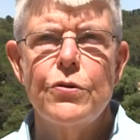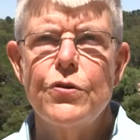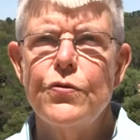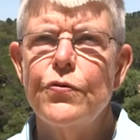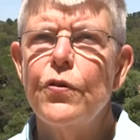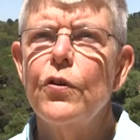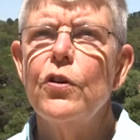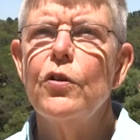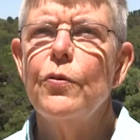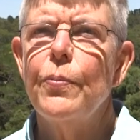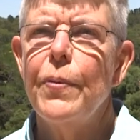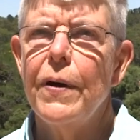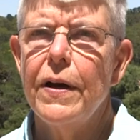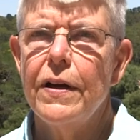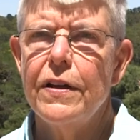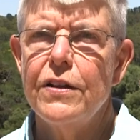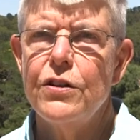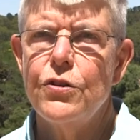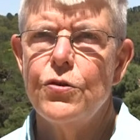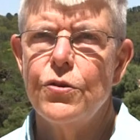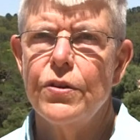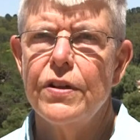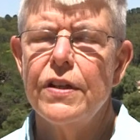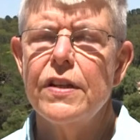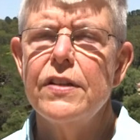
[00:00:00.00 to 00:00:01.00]
was full of pine
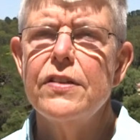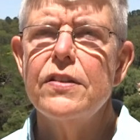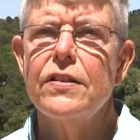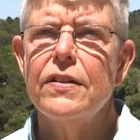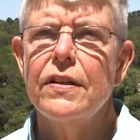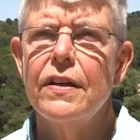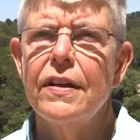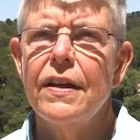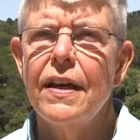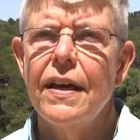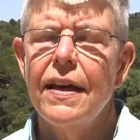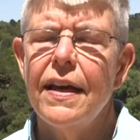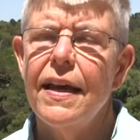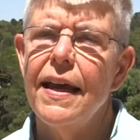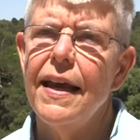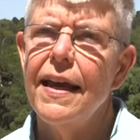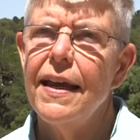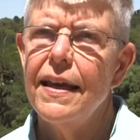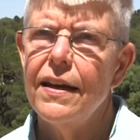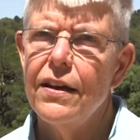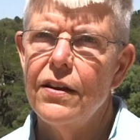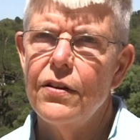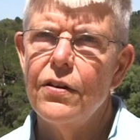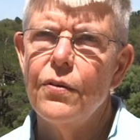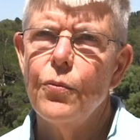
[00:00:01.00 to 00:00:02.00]
trees,
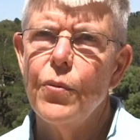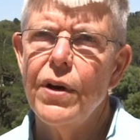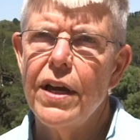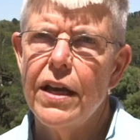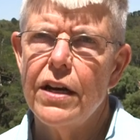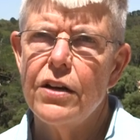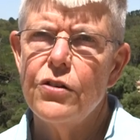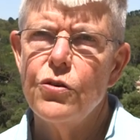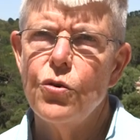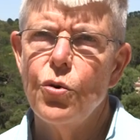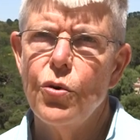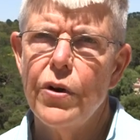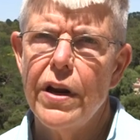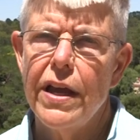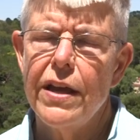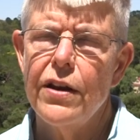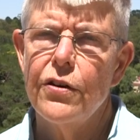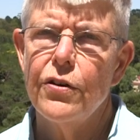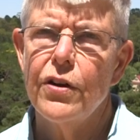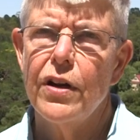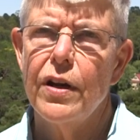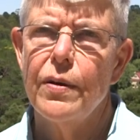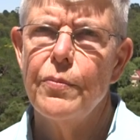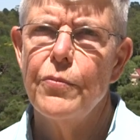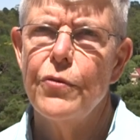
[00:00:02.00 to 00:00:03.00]
and we had a
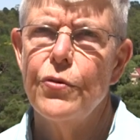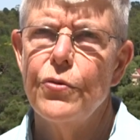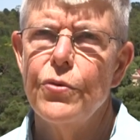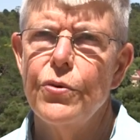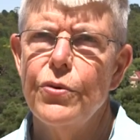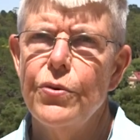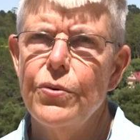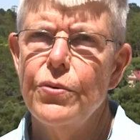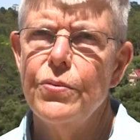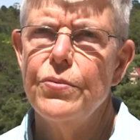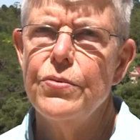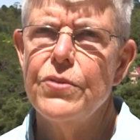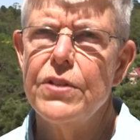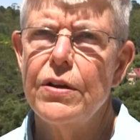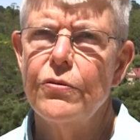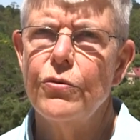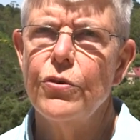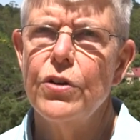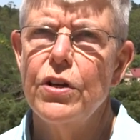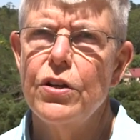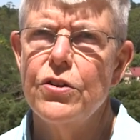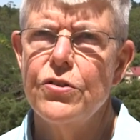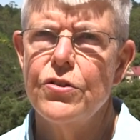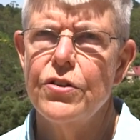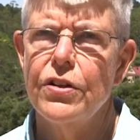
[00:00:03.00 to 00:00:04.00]
tornado come through
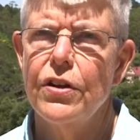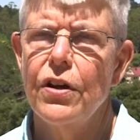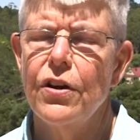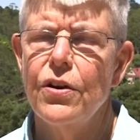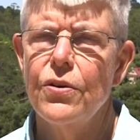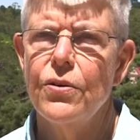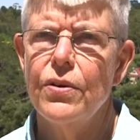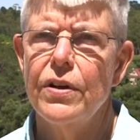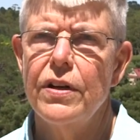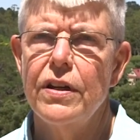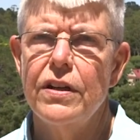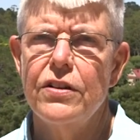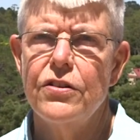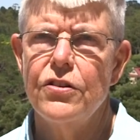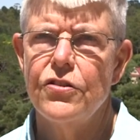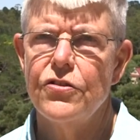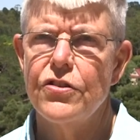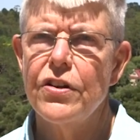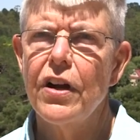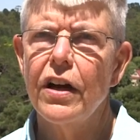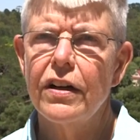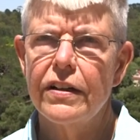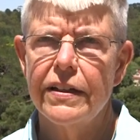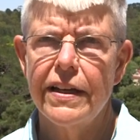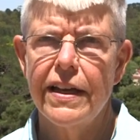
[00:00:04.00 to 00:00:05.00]
several years ago and it just
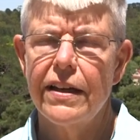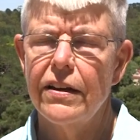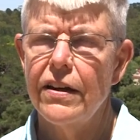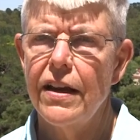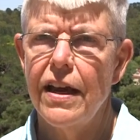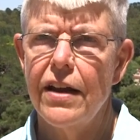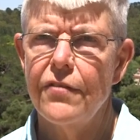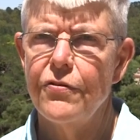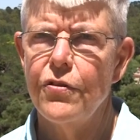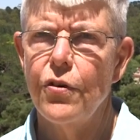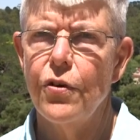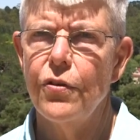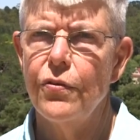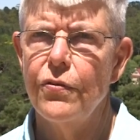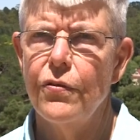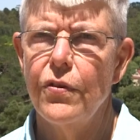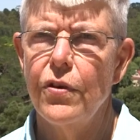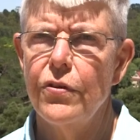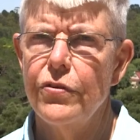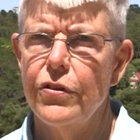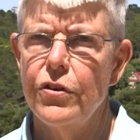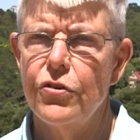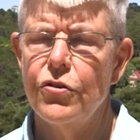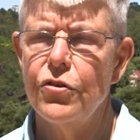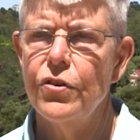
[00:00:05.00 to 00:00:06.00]
knocked down half of
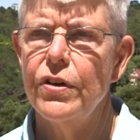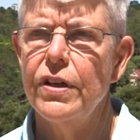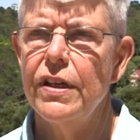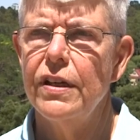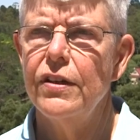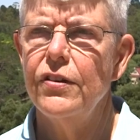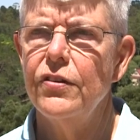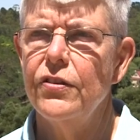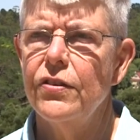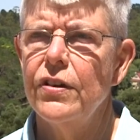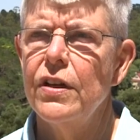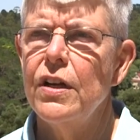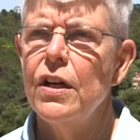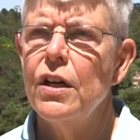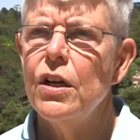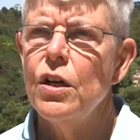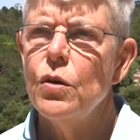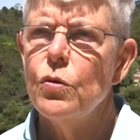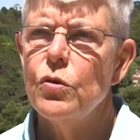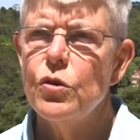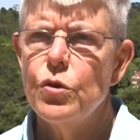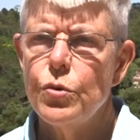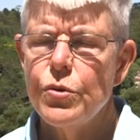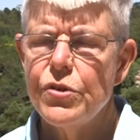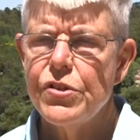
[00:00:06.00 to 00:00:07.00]
the trees,
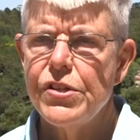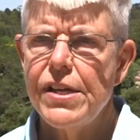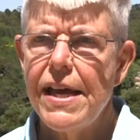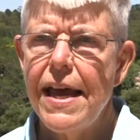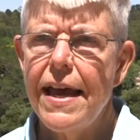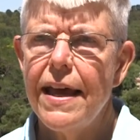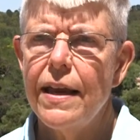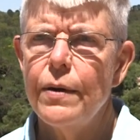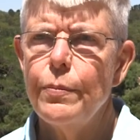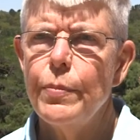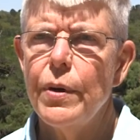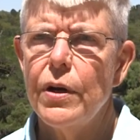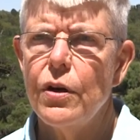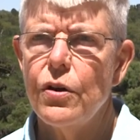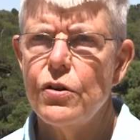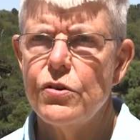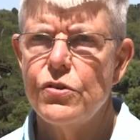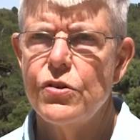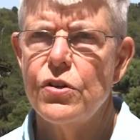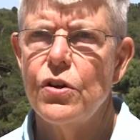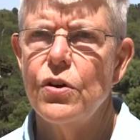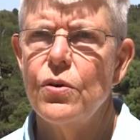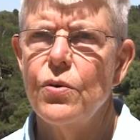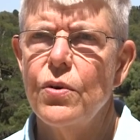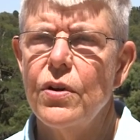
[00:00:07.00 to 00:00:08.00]
which was sad but
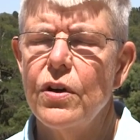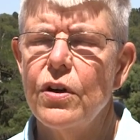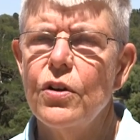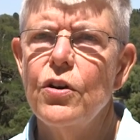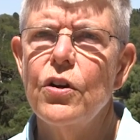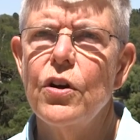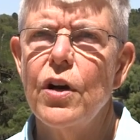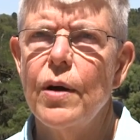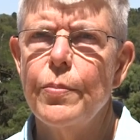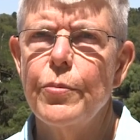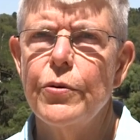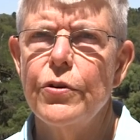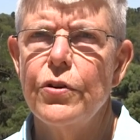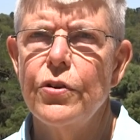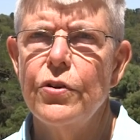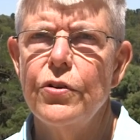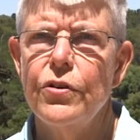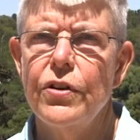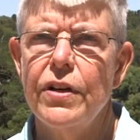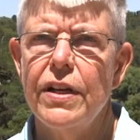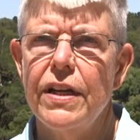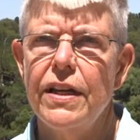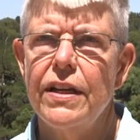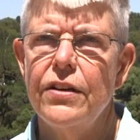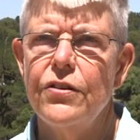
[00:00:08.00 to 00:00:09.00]
also a good
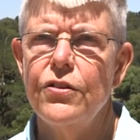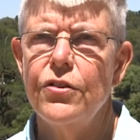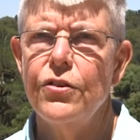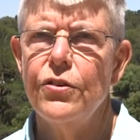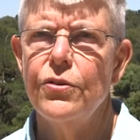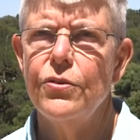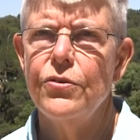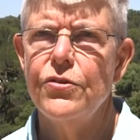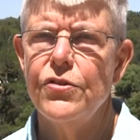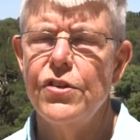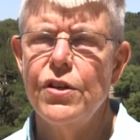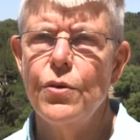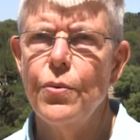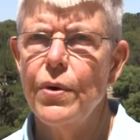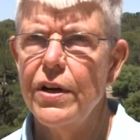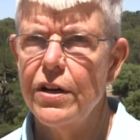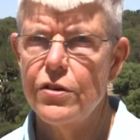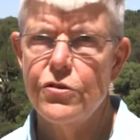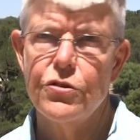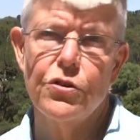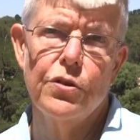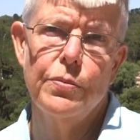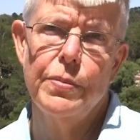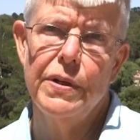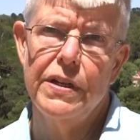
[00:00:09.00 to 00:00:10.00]
opportunity to see what
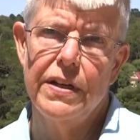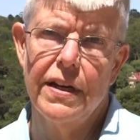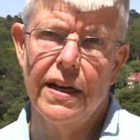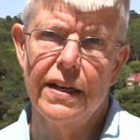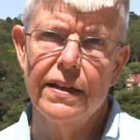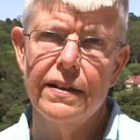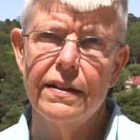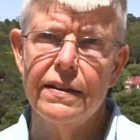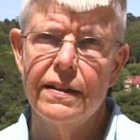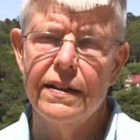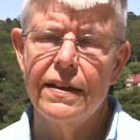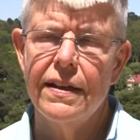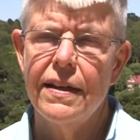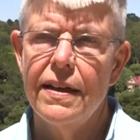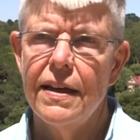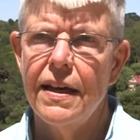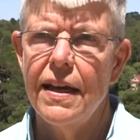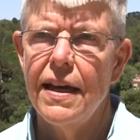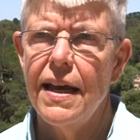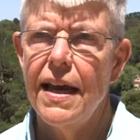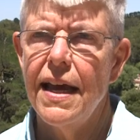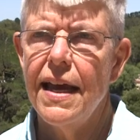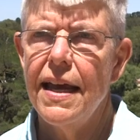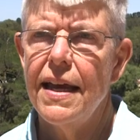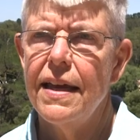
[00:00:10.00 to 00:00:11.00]
else could be done.
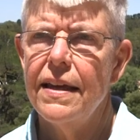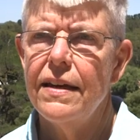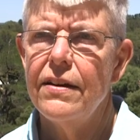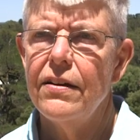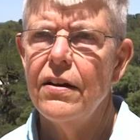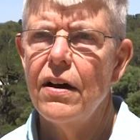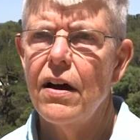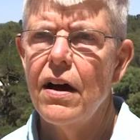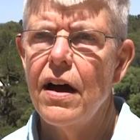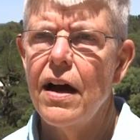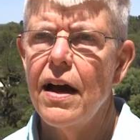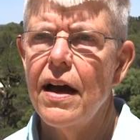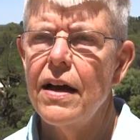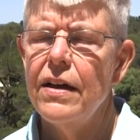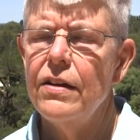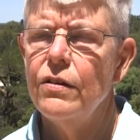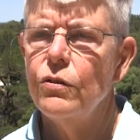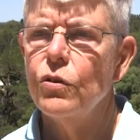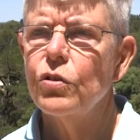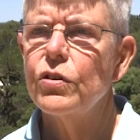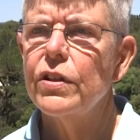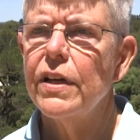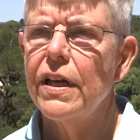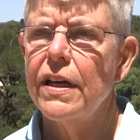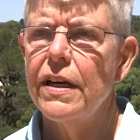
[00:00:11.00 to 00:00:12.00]
And I
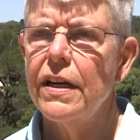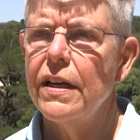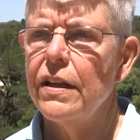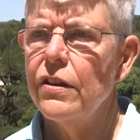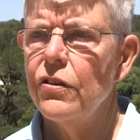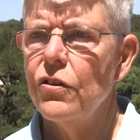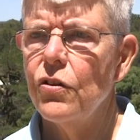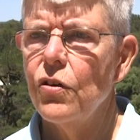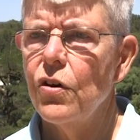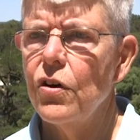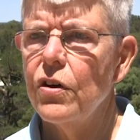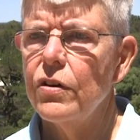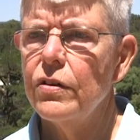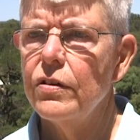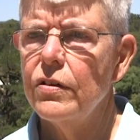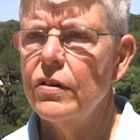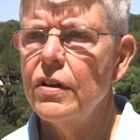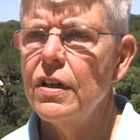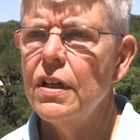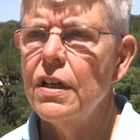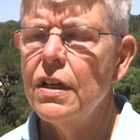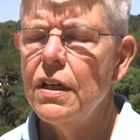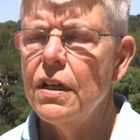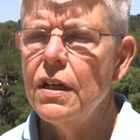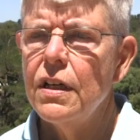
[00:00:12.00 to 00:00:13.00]
looked at it and thought,
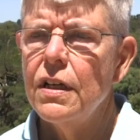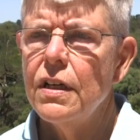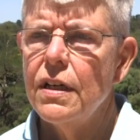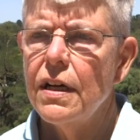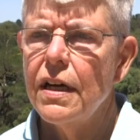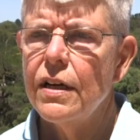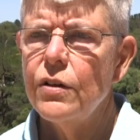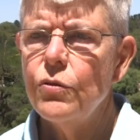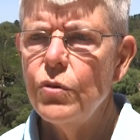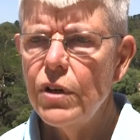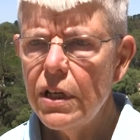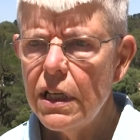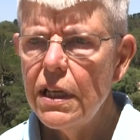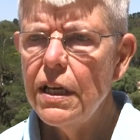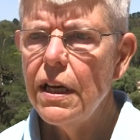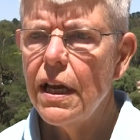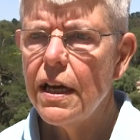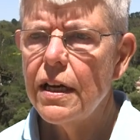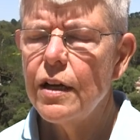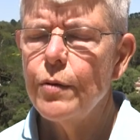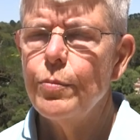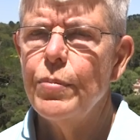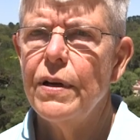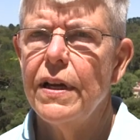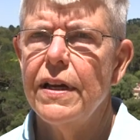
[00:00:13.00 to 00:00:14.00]
I'd really
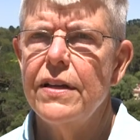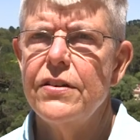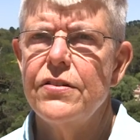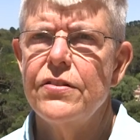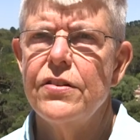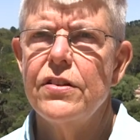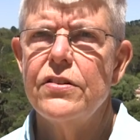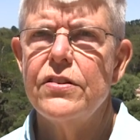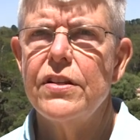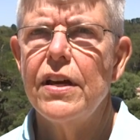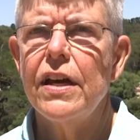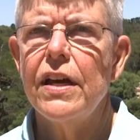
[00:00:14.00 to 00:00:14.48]
like a place that's